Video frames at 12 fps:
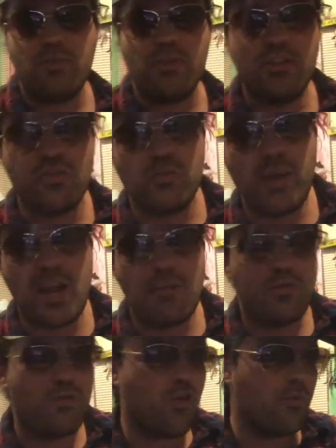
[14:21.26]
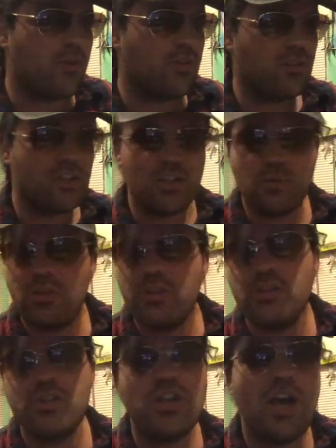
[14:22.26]
his, his dramatic performance, he did a really
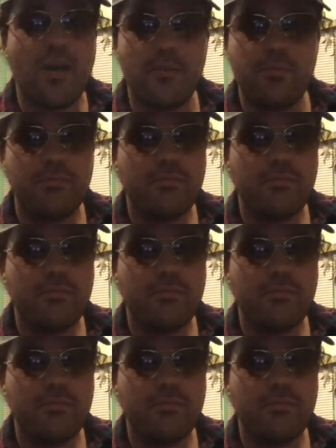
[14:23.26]
good job.